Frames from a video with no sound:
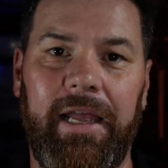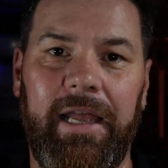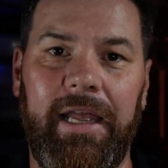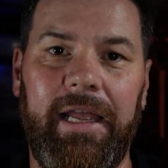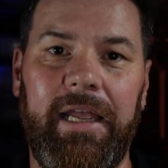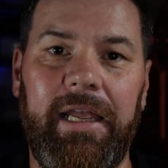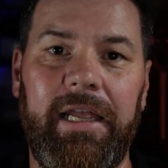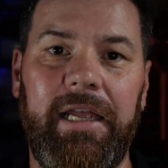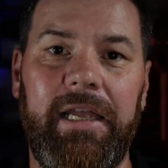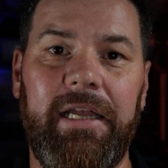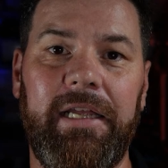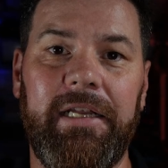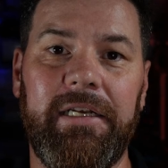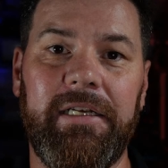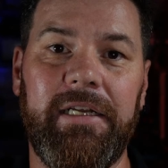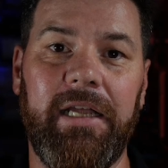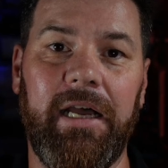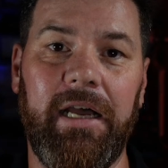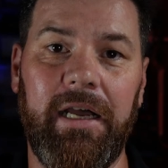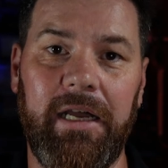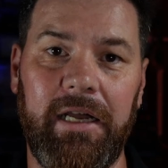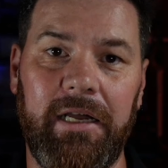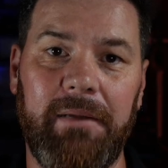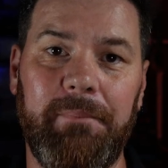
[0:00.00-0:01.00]
And
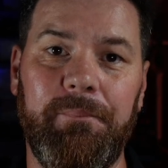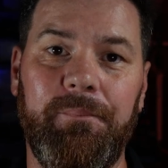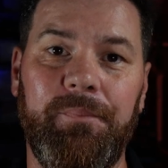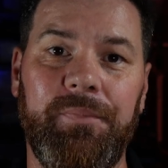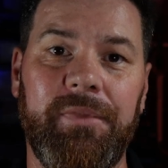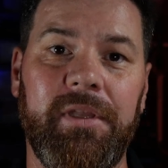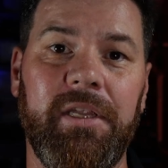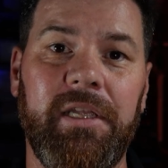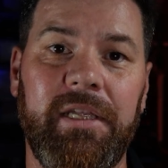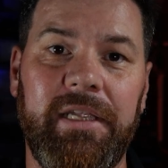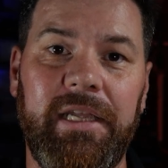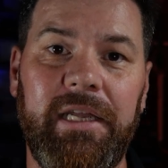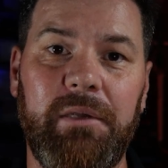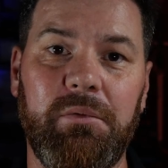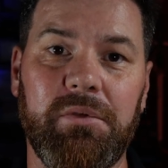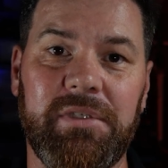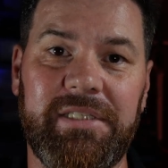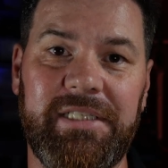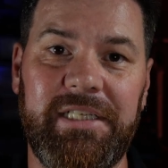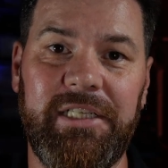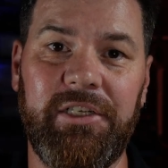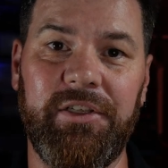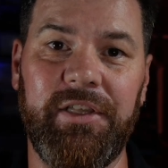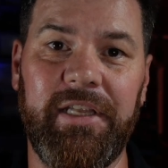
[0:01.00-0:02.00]
yeah, we'll
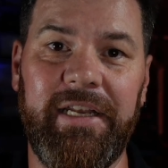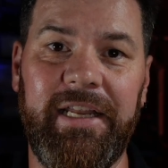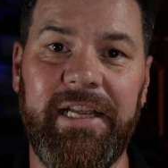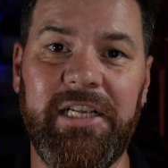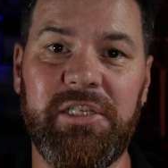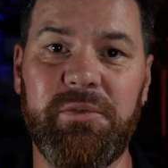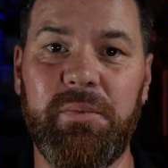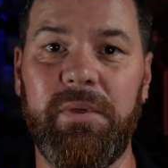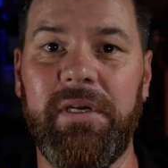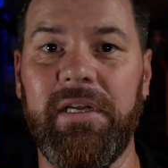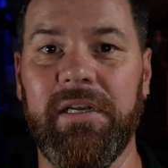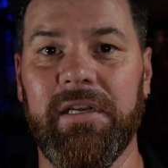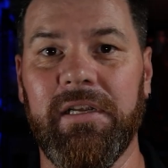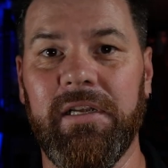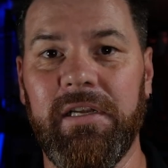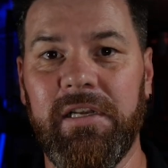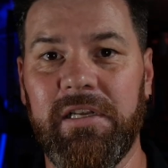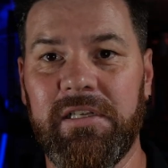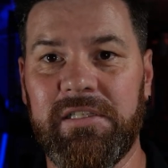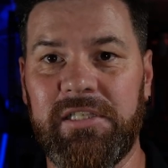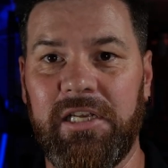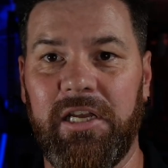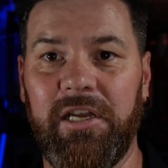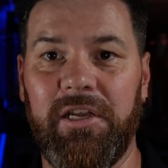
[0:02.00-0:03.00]
see you on the next one.
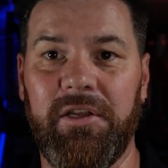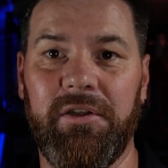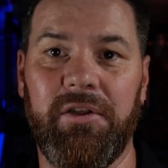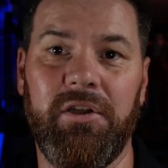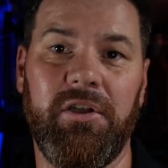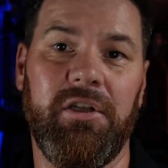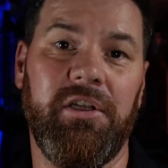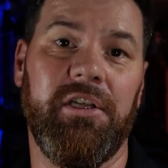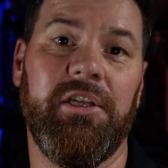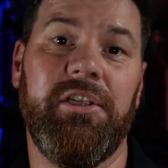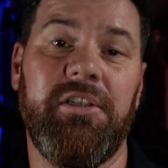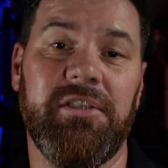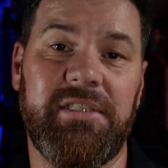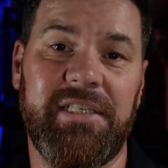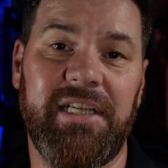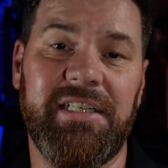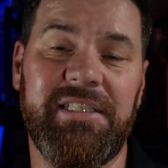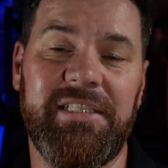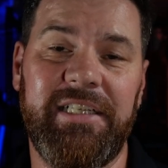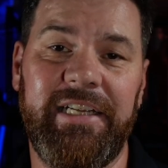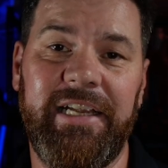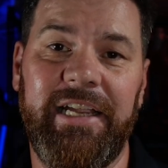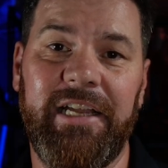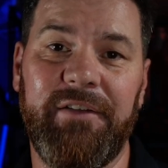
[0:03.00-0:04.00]
So you'll
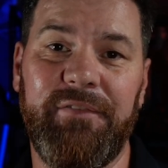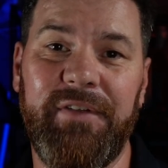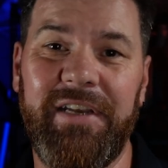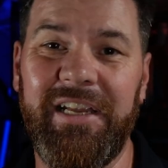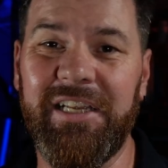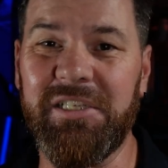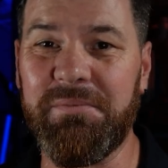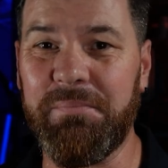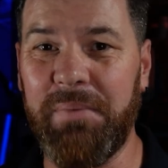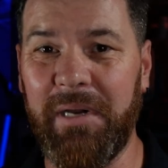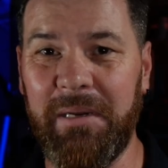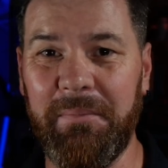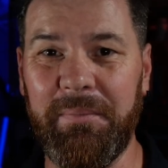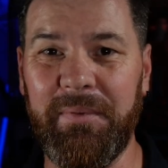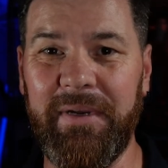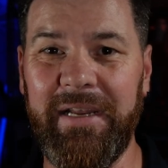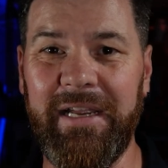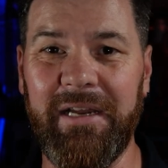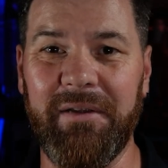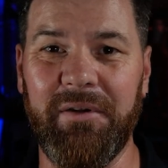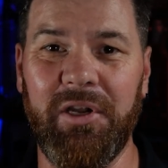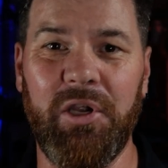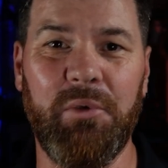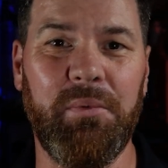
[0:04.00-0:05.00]
start seeing our videos pumping
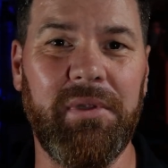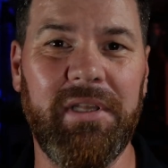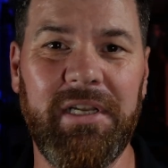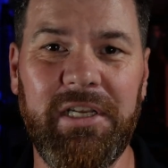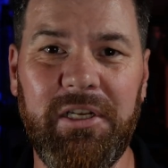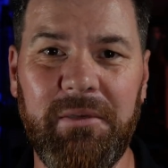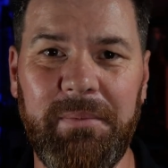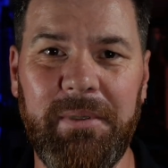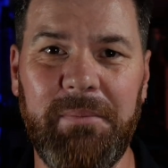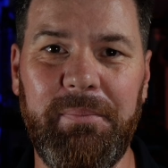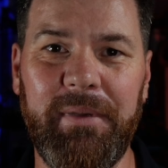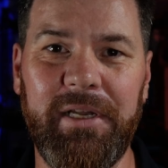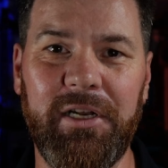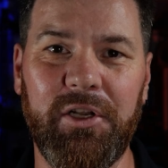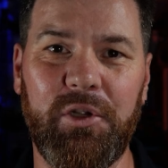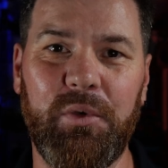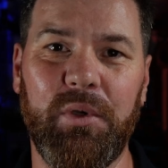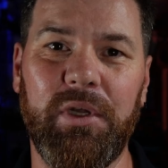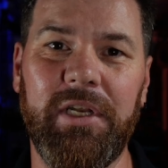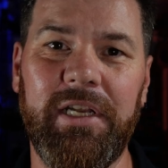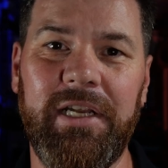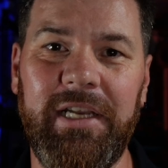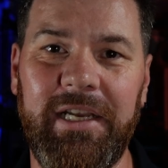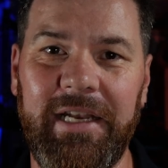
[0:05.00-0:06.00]
out with a little bit better
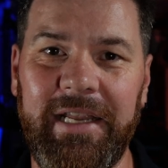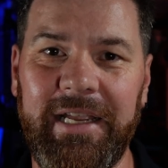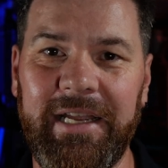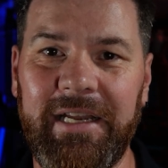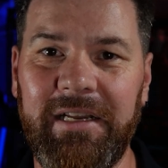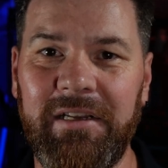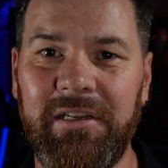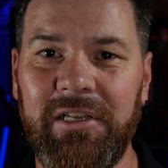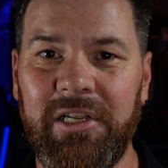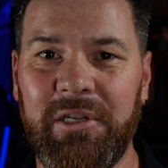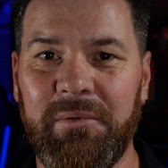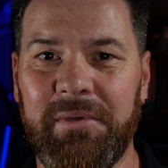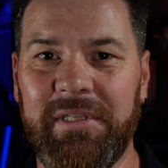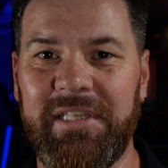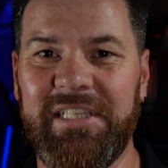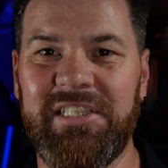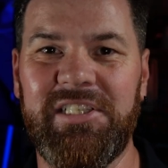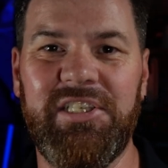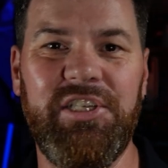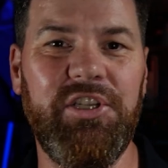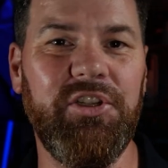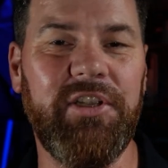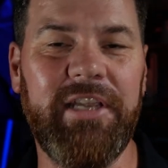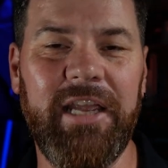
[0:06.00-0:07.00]
quality now with
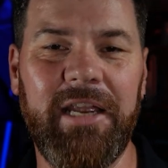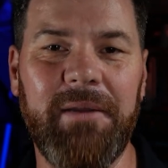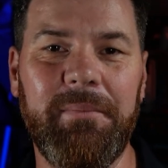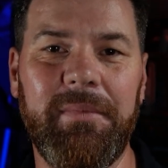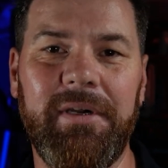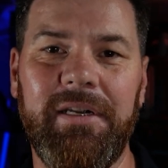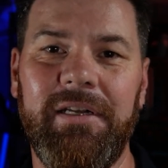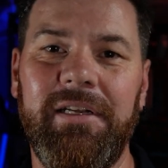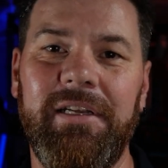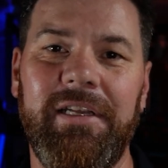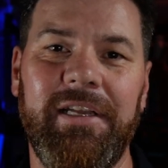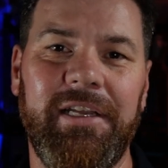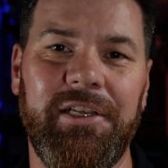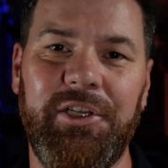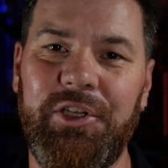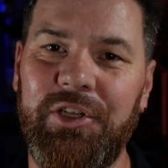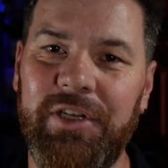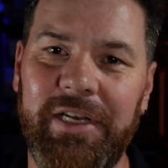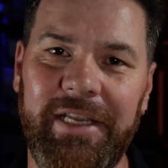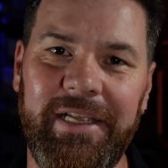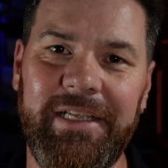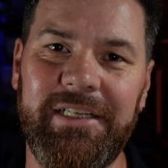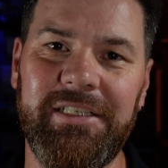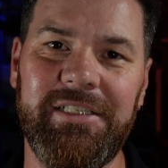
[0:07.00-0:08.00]
this new camera,
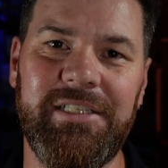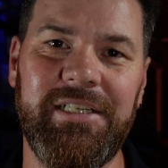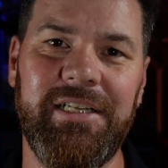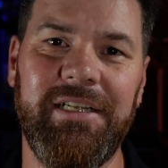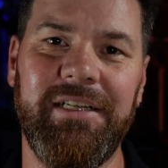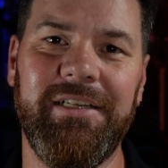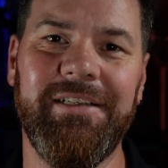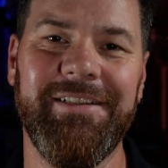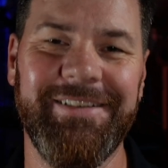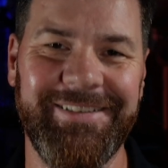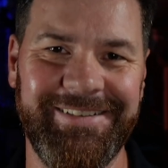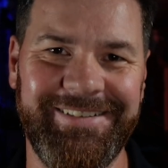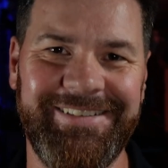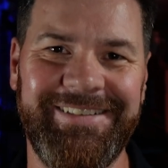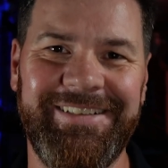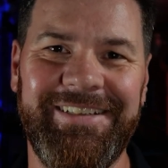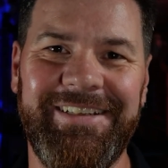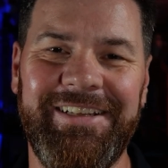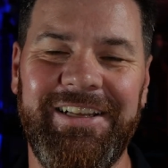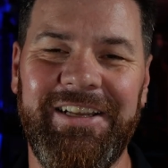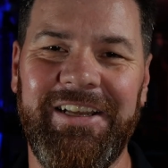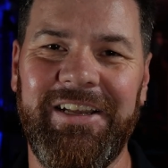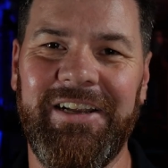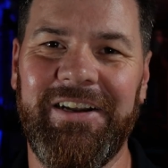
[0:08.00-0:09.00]
new lens.
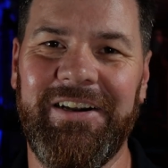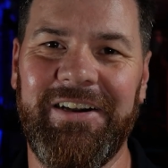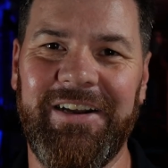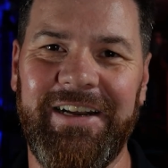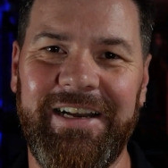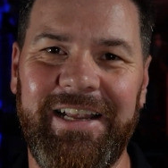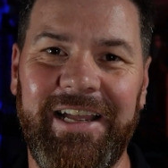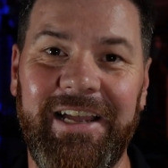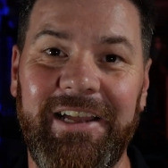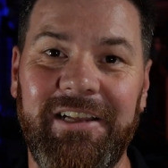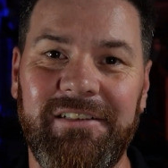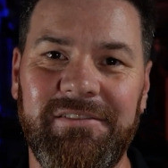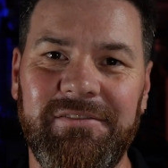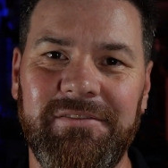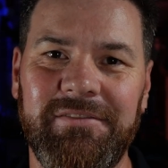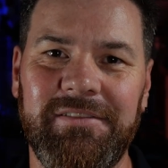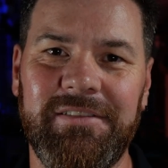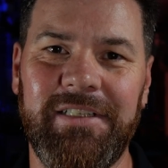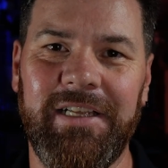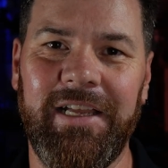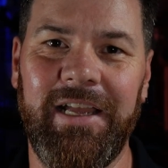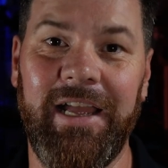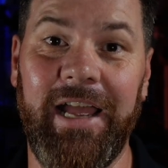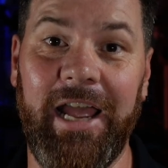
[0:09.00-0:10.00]
Rightio,
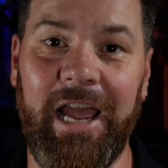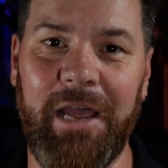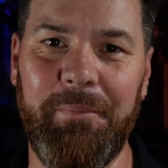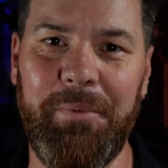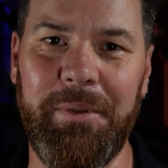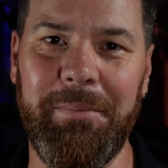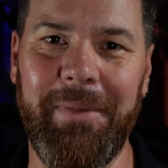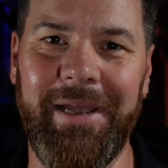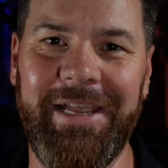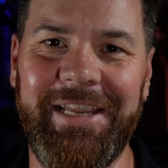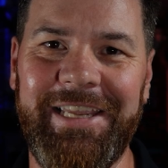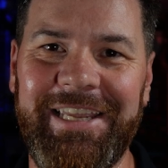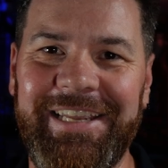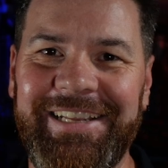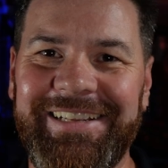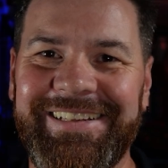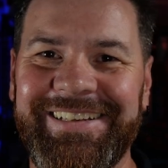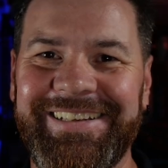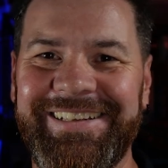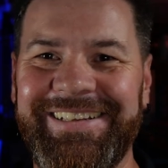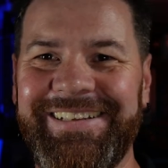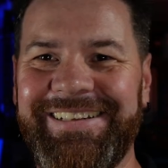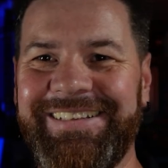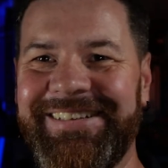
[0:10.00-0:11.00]
happy
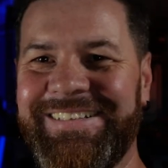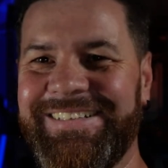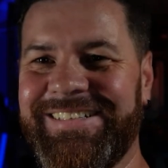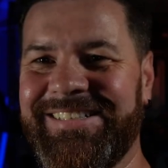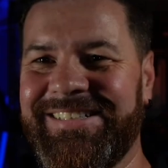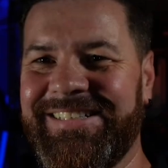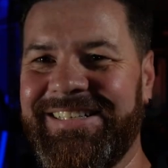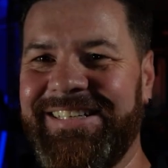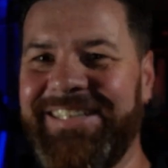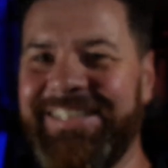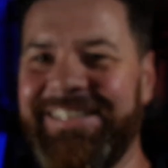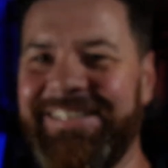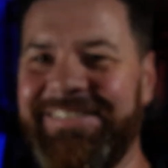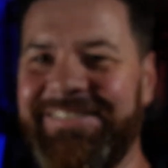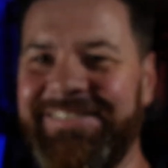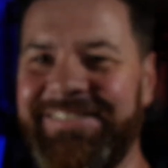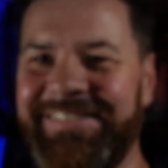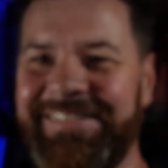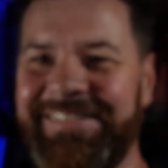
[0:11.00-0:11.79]
making. See ya.